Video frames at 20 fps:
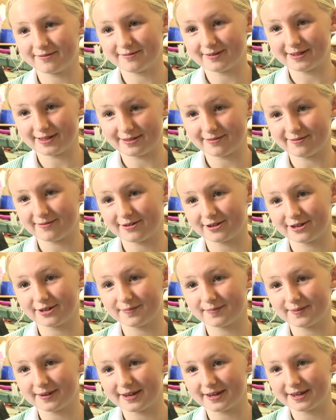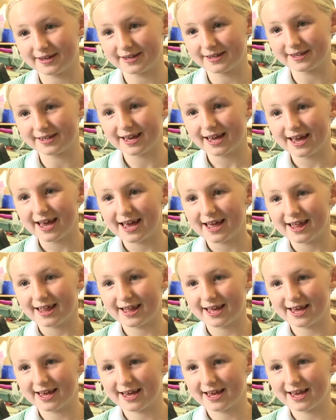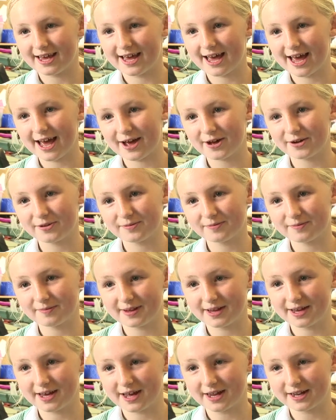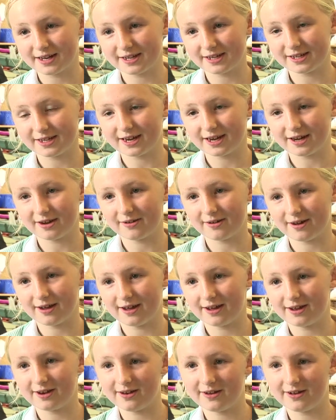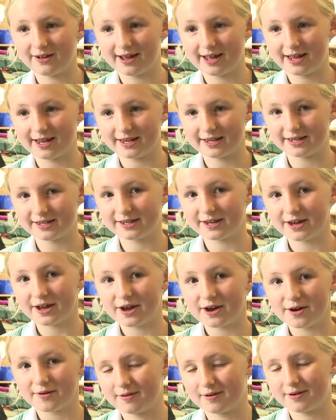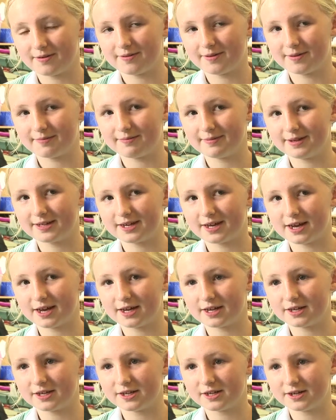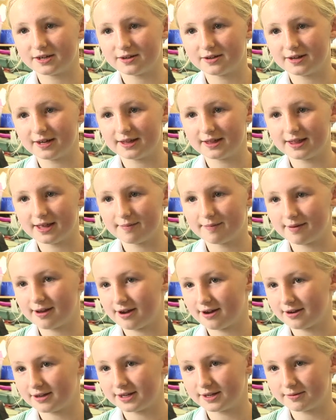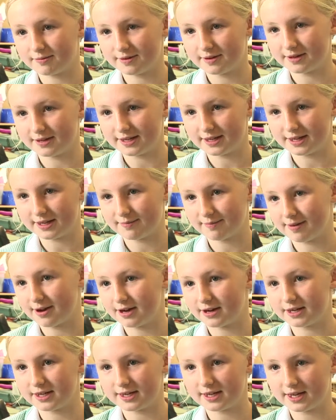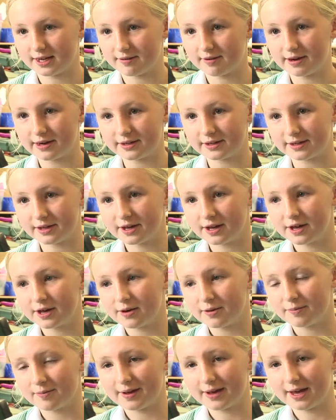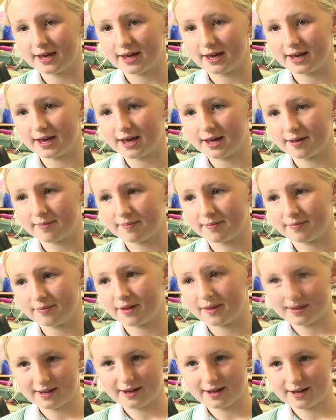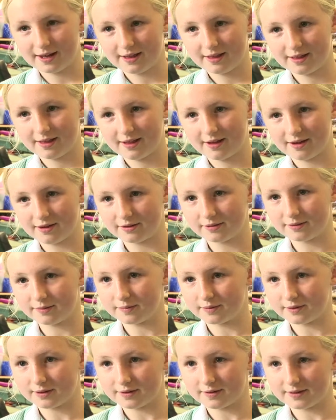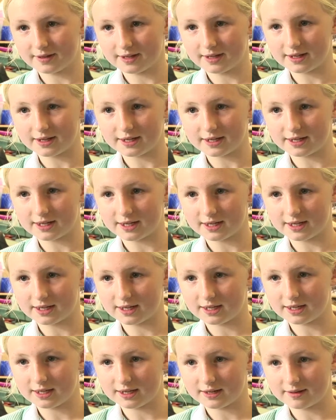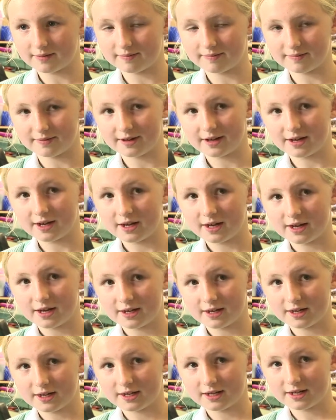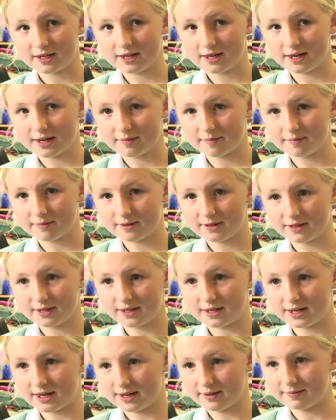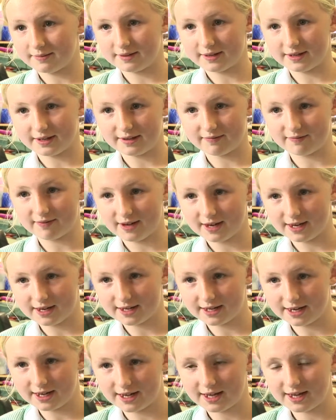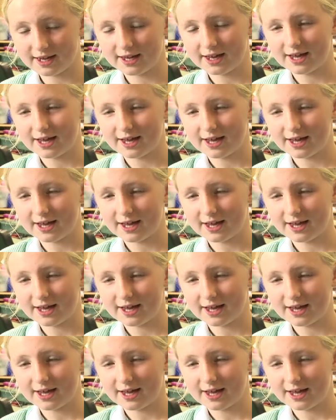with the rods because they helped me understand quite a lot, and when we started doing the parity ones and parity zeros, we learned that there was more than just numbers and times and dividing,